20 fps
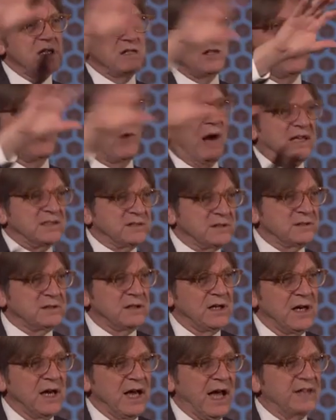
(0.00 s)
in the
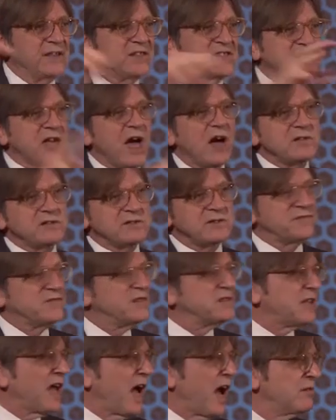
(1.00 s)
US, and the south
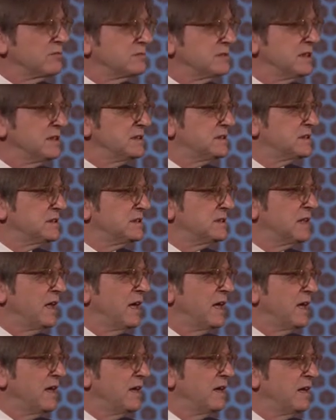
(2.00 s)
of the town is
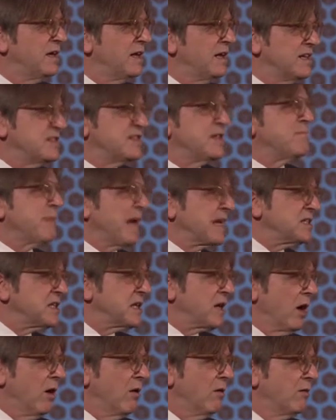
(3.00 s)
in
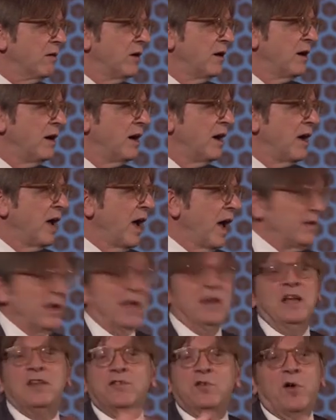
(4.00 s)
Mexico.
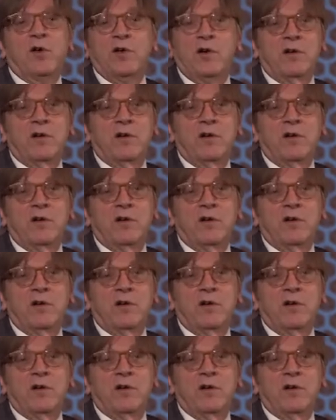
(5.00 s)
And it's